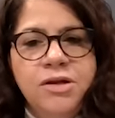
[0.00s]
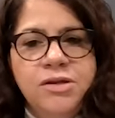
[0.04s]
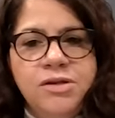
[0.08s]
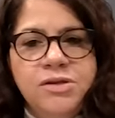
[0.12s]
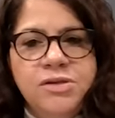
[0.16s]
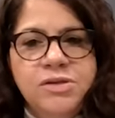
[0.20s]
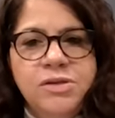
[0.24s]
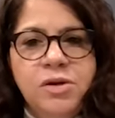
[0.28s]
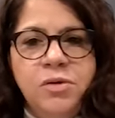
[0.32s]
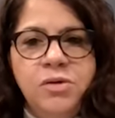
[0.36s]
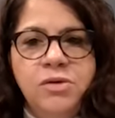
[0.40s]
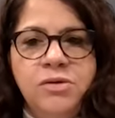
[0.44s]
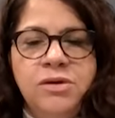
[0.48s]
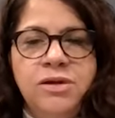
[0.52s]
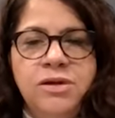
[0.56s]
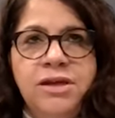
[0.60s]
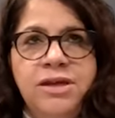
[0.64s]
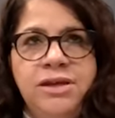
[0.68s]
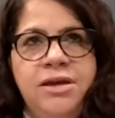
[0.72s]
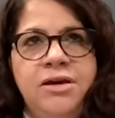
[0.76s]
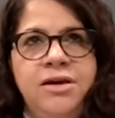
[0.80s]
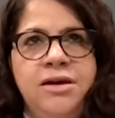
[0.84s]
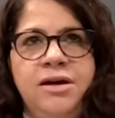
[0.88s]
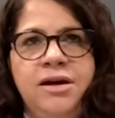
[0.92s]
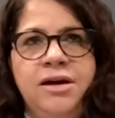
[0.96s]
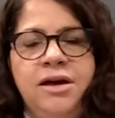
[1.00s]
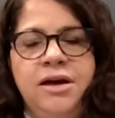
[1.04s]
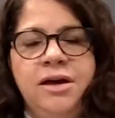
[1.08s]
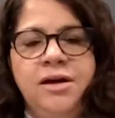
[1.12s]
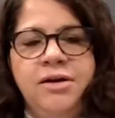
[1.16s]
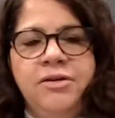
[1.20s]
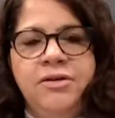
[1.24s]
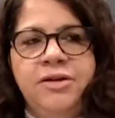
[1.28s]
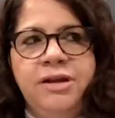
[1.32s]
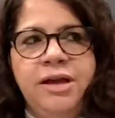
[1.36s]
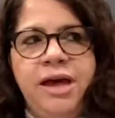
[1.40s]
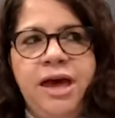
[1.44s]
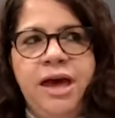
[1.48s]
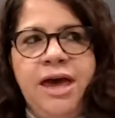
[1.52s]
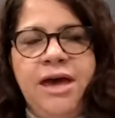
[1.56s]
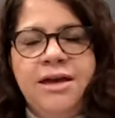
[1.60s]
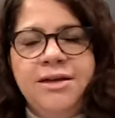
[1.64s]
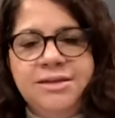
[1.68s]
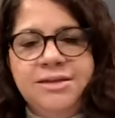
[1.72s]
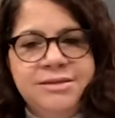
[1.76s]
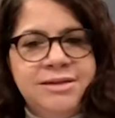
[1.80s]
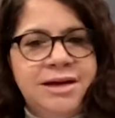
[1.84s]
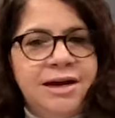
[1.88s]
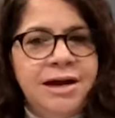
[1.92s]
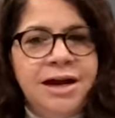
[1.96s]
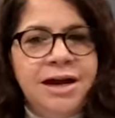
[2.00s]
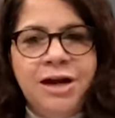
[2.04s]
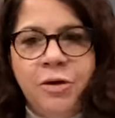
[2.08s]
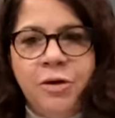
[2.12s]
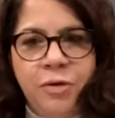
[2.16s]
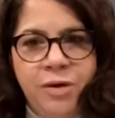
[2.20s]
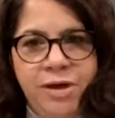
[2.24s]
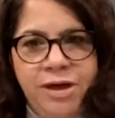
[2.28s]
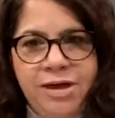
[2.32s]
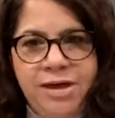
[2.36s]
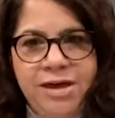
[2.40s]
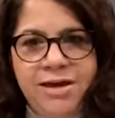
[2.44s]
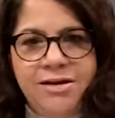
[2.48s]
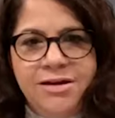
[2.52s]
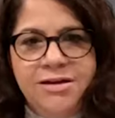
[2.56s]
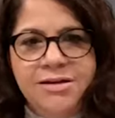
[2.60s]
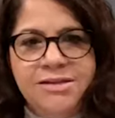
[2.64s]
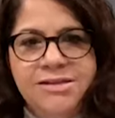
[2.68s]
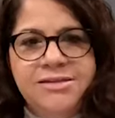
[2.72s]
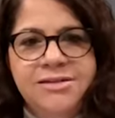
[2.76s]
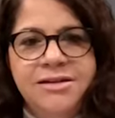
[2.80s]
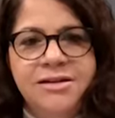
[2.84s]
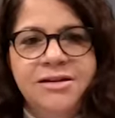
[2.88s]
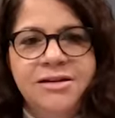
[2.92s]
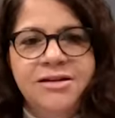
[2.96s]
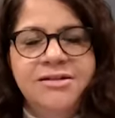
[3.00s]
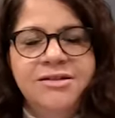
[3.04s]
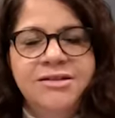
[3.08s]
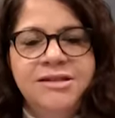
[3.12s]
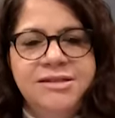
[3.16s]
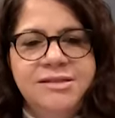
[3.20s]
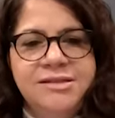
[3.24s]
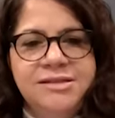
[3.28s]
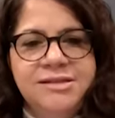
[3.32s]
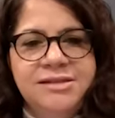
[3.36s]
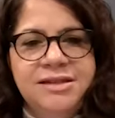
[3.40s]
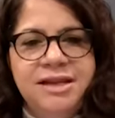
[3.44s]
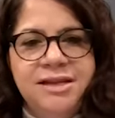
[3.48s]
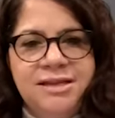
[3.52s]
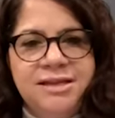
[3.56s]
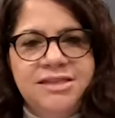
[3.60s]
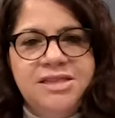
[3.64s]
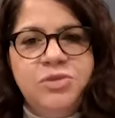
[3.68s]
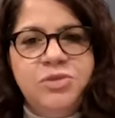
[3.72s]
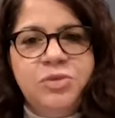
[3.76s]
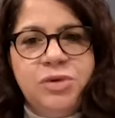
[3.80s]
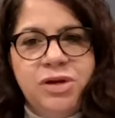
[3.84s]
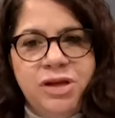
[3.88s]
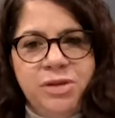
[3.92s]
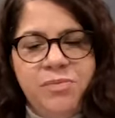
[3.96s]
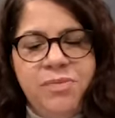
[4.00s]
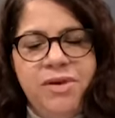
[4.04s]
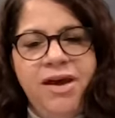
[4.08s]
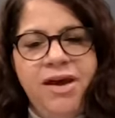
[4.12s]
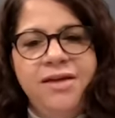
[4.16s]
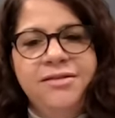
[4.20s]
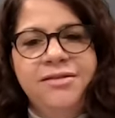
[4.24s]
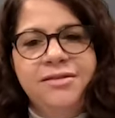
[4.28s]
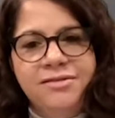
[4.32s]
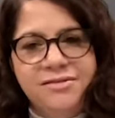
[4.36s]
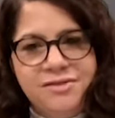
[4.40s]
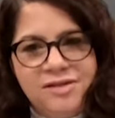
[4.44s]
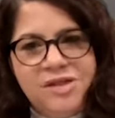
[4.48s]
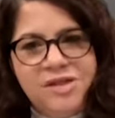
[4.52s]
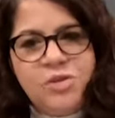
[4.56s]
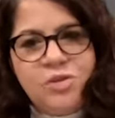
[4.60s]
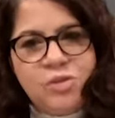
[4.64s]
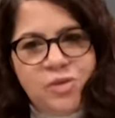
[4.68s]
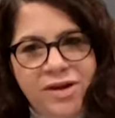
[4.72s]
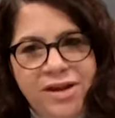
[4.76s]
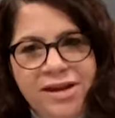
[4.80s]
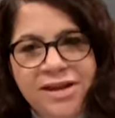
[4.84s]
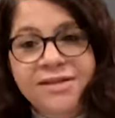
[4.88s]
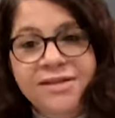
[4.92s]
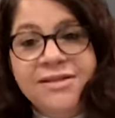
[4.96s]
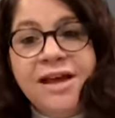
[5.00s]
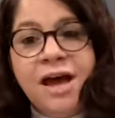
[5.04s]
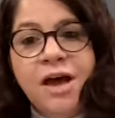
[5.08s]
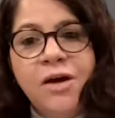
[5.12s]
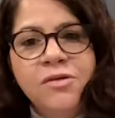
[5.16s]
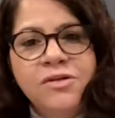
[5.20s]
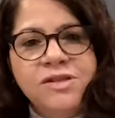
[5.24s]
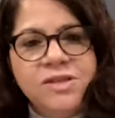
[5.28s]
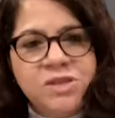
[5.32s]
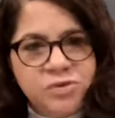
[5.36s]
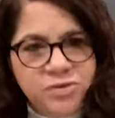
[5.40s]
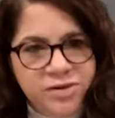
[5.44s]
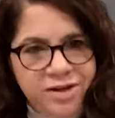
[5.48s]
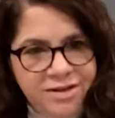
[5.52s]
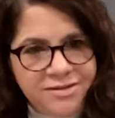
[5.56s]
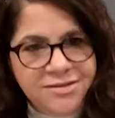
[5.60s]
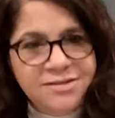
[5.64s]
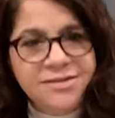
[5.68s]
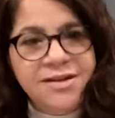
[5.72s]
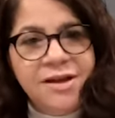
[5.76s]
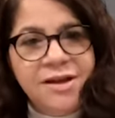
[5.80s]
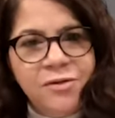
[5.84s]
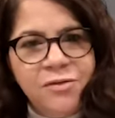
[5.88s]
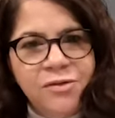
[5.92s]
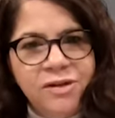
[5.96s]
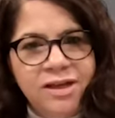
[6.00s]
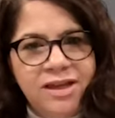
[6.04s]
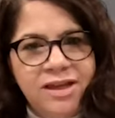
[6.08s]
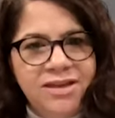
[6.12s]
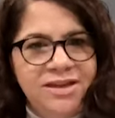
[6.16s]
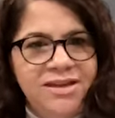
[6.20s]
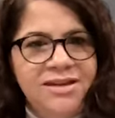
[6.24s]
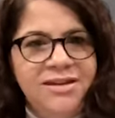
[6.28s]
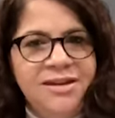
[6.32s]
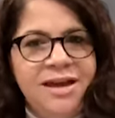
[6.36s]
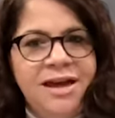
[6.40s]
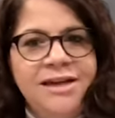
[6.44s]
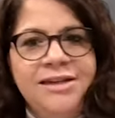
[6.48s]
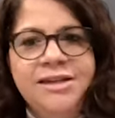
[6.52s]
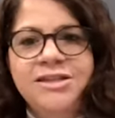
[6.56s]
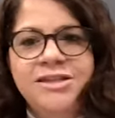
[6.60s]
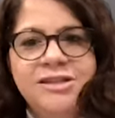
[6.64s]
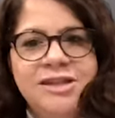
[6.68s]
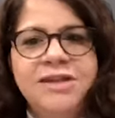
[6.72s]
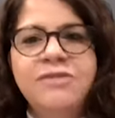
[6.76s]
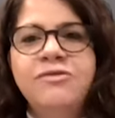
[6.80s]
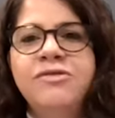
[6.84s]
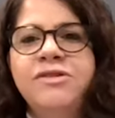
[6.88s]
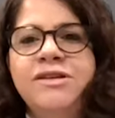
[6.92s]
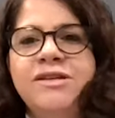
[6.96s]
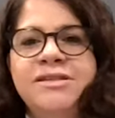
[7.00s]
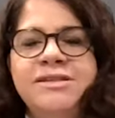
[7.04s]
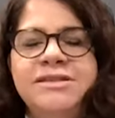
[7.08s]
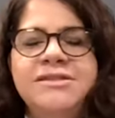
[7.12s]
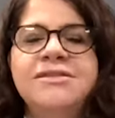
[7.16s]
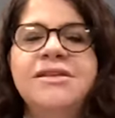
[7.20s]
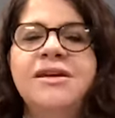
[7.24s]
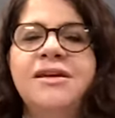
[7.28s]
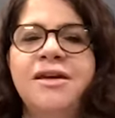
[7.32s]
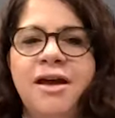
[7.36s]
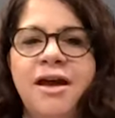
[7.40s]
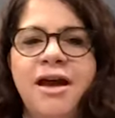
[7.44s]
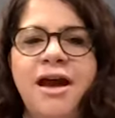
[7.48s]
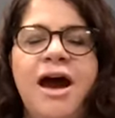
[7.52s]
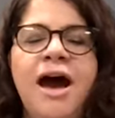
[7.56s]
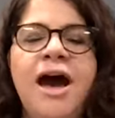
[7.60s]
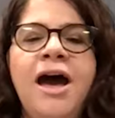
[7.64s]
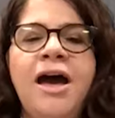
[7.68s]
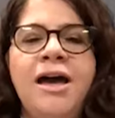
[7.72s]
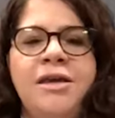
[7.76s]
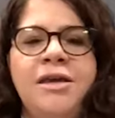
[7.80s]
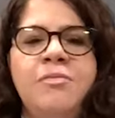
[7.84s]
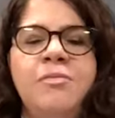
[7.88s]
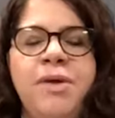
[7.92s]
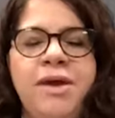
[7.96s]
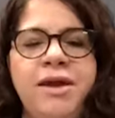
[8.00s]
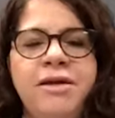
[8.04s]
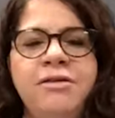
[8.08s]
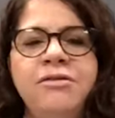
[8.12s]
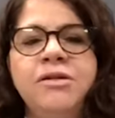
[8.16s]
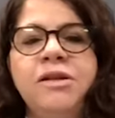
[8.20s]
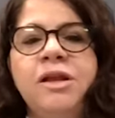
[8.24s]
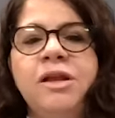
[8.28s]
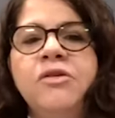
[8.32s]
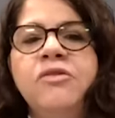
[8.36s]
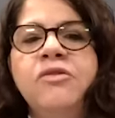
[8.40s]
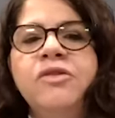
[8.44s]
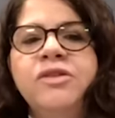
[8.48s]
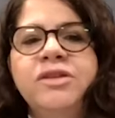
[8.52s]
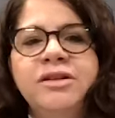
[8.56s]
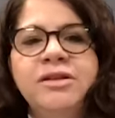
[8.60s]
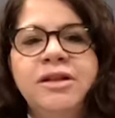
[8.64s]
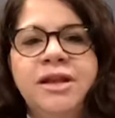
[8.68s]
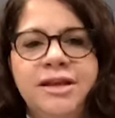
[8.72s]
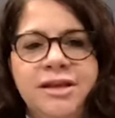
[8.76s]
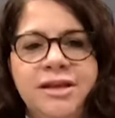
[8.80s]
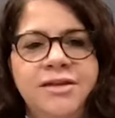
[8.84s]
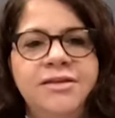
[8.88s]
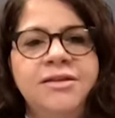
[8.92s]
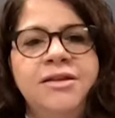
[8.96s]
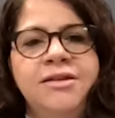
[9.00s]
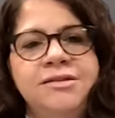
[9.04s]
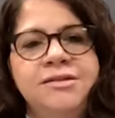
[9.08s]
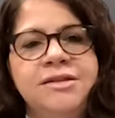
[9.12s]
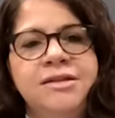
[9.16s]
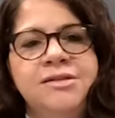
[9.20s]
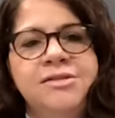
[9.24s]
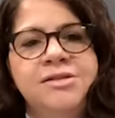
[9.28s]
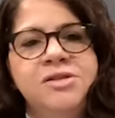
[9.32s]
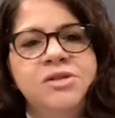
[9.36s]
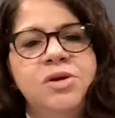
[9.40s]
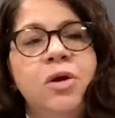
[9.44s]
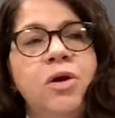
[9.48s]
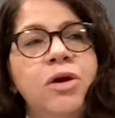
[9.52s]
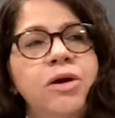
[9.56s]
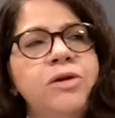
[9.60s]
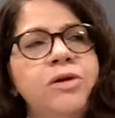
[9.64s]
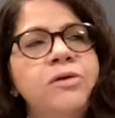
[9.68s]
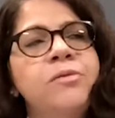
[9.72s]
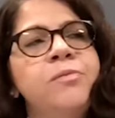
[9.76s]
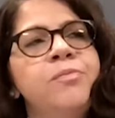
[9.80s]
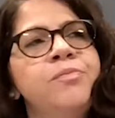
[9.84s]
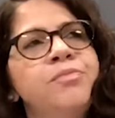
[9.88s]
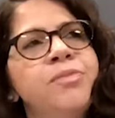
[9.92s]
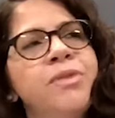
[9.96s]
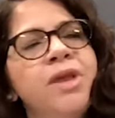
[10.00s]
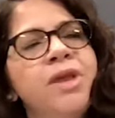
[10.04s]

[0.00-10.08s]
So like a XR or a XR, this like a spray pattern is spraying down, straight down, like in 90 degrees in parallel with like the soil.